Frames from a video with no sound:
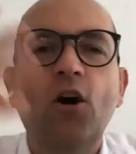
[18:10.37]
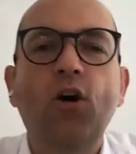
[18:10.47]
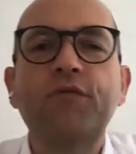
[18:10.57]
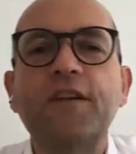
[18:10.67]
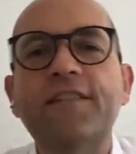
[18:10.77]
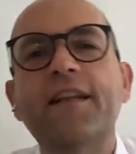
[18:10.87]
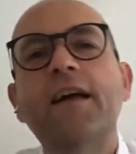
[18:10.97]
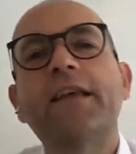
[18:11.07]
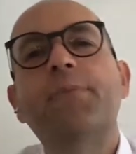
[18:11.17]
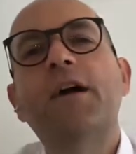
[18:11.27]
of the
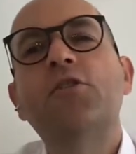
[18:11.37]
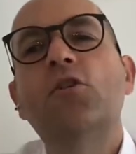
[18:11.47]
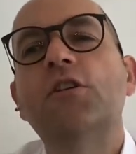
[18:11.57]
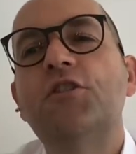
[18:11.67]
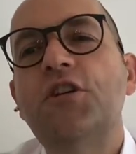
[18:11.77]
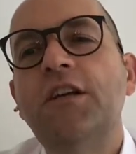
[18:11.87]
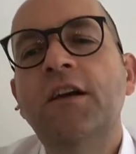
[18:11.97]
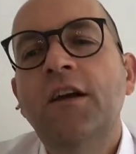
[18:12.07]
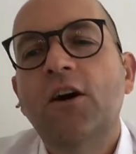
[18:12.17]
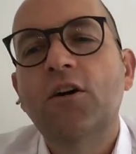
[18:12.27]
startup ideology
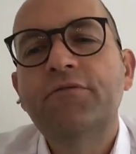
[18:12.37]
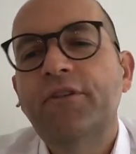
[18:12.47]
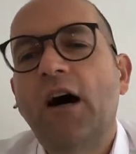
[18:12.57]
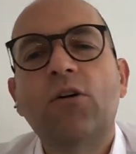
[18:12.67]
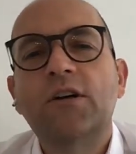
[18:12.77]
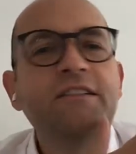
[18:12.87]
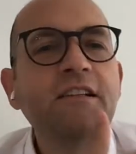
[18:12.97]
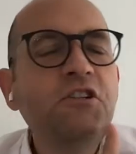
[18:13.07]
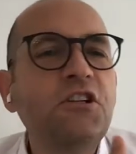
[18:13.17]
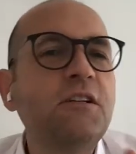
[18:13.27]
of our
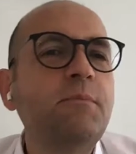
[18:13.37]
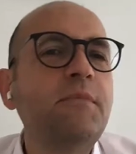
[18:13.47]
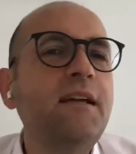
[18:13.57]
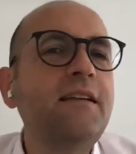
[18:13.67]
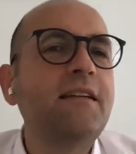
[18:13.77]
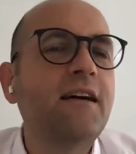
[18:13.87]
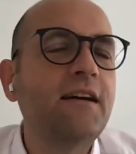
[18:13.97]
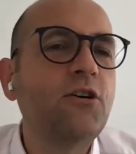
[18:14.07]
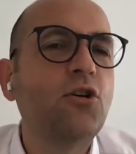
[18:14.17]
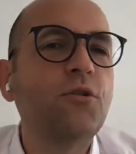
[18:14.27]
digital media
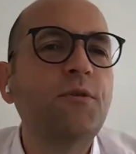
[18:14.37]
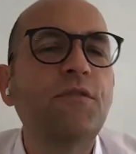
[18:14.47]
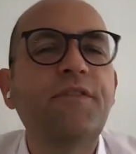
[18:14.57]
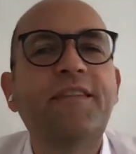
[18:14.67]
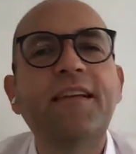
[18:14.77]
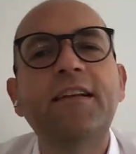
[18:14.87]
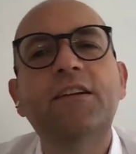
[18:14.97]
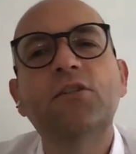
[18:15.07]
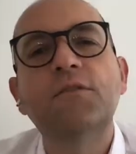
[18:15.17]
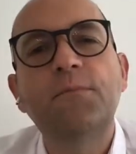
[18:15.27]
economy of
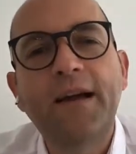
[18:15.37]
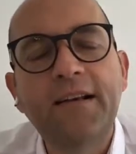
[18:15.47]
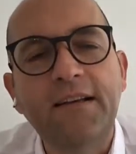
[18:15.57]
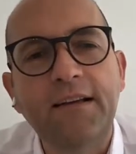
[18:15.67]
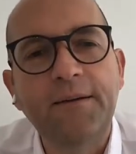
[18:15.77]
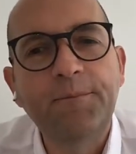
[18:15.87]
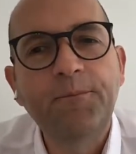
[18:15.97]
Silicon Valley.